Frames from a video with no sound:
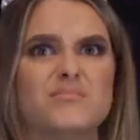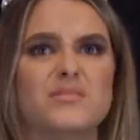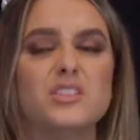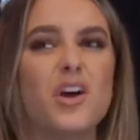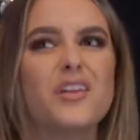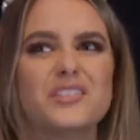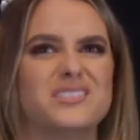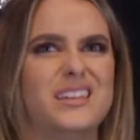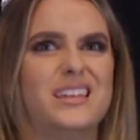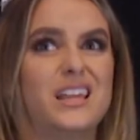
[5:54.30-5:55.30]
none of us
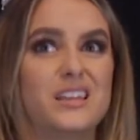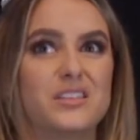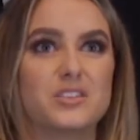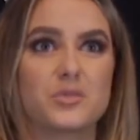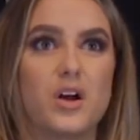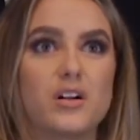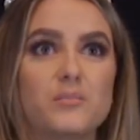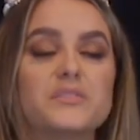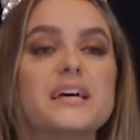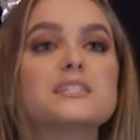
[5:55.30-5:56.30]
like getting things wrong,
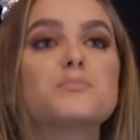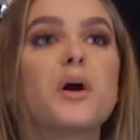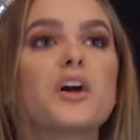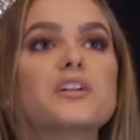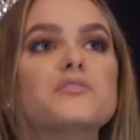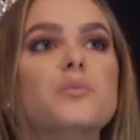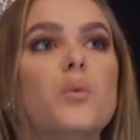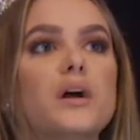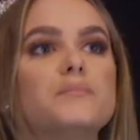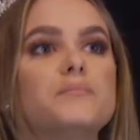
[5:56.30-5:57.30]
but that's part of
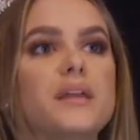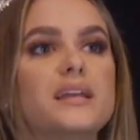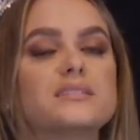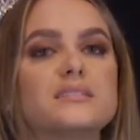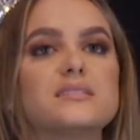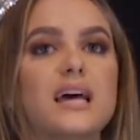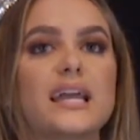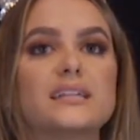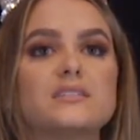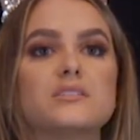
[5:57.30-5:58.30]
what makes
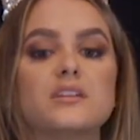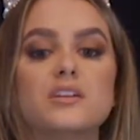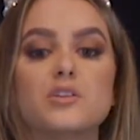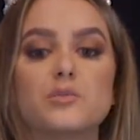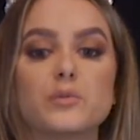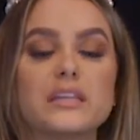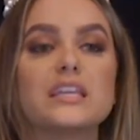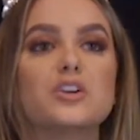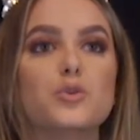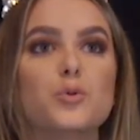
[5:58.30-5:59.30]
science really
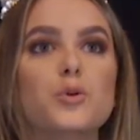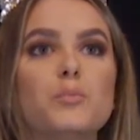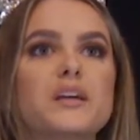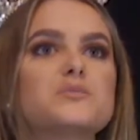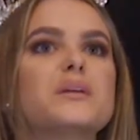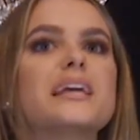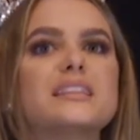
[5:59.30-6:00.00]
cool because we get